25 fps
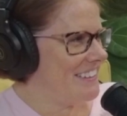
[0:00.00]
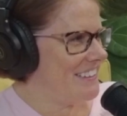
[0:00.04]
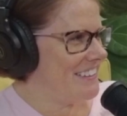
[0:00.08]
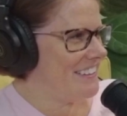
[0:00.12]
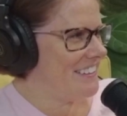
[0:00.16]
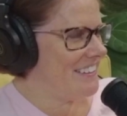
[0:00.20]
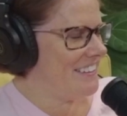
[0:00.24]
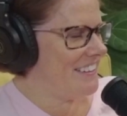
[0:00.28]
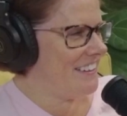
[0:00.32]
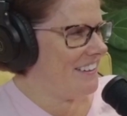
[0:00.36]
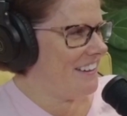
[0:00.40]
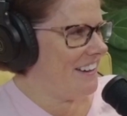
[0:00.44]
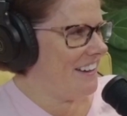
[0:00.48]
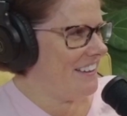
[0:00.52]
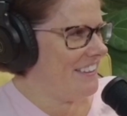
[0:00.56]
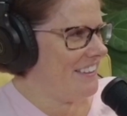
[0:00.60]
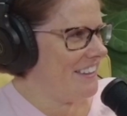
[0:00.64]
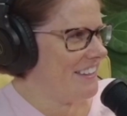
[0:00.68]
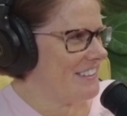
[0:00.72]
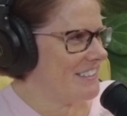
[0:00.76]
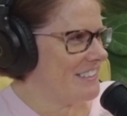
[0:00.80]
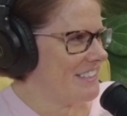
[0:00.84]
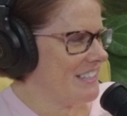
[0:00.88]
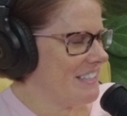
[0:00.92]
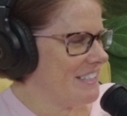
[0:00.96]
God,
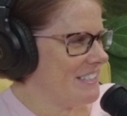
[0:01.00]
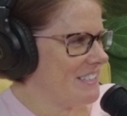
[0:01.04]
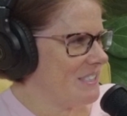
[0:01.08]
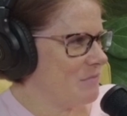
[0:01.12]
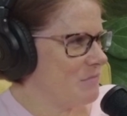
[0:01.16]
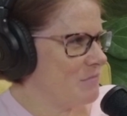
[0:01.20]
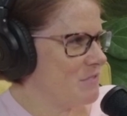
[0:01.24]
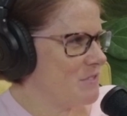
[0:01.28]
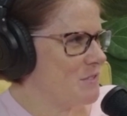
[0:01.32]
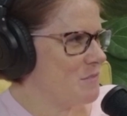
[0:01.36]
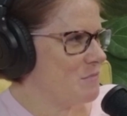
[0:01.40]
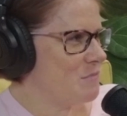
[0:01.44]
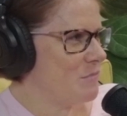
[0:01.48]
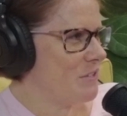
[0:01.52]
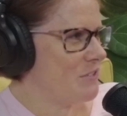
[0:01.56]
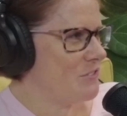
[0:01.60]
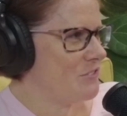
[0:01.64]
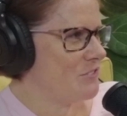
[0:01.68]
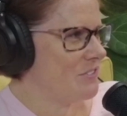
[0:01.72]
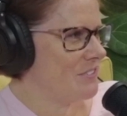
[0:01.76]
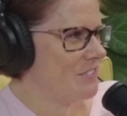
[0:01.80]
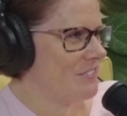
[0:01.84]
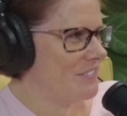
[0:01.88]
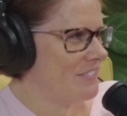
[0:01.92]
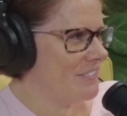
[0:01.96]
that's like some
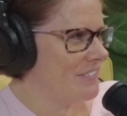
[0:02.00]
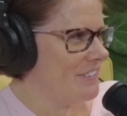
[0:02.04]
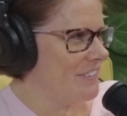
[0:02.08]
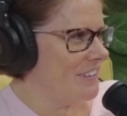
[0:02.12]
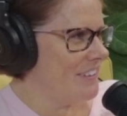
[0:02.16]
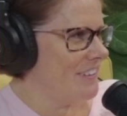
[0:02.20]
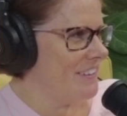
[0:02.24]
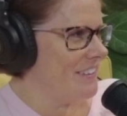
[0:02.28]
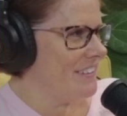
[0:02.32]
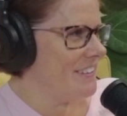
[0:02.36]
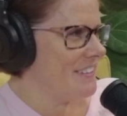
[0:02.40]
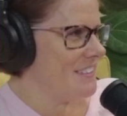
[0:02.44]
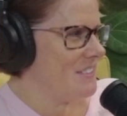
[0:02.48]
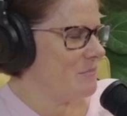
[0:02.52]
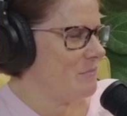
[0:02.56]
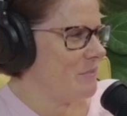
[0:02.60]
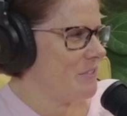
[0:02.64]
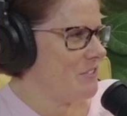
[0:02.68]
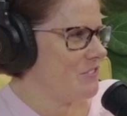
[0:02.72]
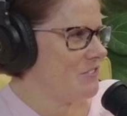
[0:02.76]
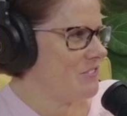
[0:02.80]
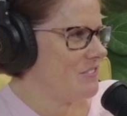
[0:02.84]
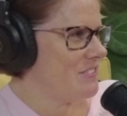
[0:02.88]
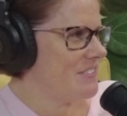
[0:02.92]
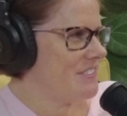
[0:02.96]
special
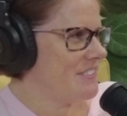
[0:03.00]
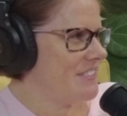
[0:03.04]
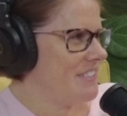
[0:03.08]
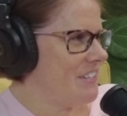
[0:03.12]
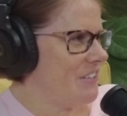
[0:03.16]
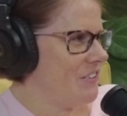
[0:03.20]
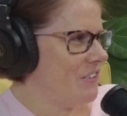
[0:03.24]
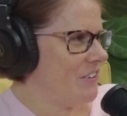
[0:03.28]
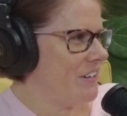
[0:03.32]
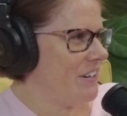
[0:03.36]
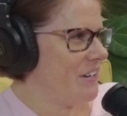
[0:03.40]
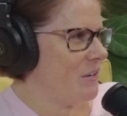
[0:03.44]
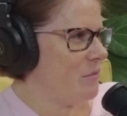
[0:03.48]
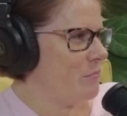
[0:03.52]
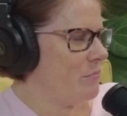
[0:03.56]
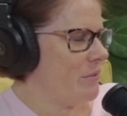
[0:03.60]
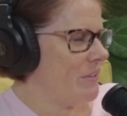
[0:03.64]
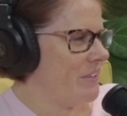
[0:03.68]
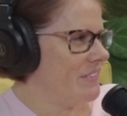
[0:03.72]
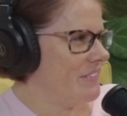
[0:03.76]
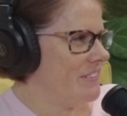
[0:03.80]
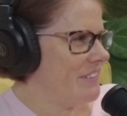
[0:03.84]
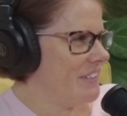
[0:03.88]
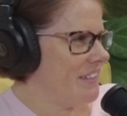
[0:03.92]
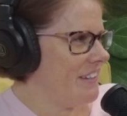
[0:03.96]
secret
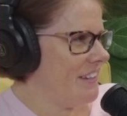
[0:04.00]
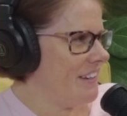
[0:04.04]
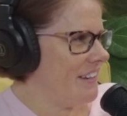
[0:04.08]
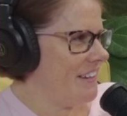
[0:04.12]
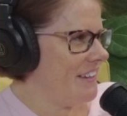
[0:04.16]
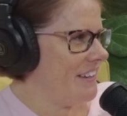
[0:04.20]
ability.